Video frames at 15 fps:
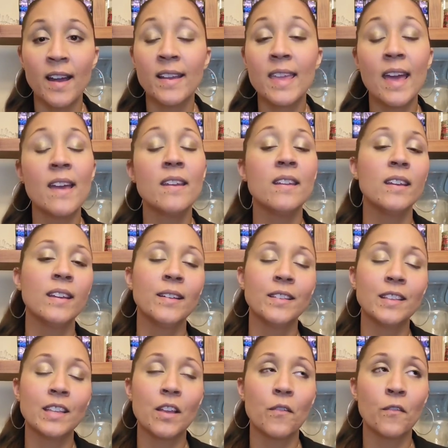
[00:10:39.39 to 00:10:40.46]
Again,
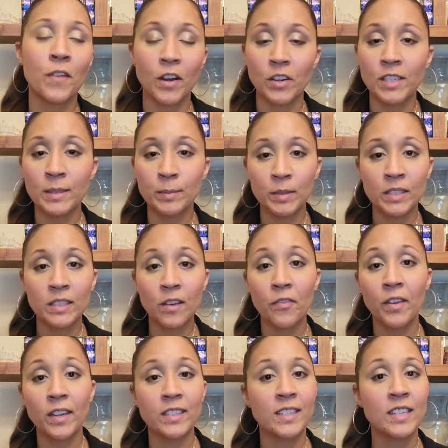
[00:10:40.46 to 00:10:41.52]
it's very
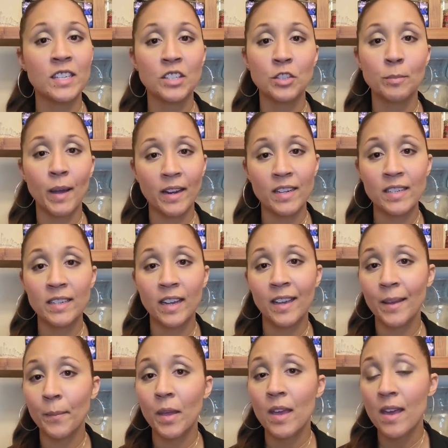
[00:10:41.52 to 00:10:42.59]
specific to each body
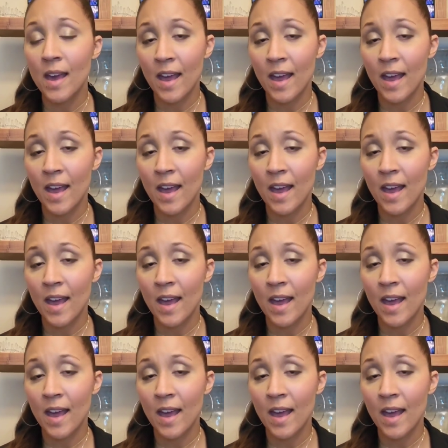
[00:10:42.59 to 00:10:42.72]
type.